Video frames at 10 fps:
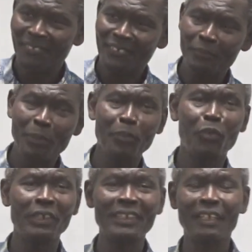See,
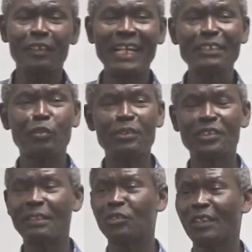people wanted Christ to be
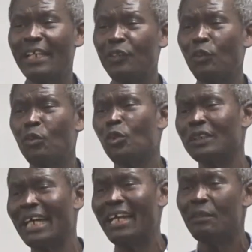saved so that he don't go
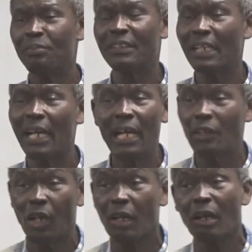die. Peter, hey,
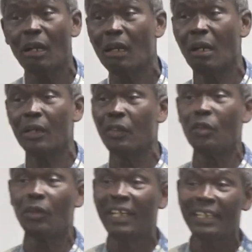no, you
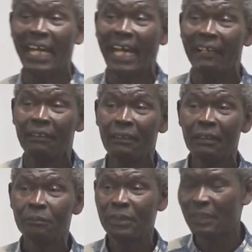ain't going to die.
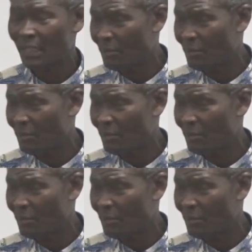Peter,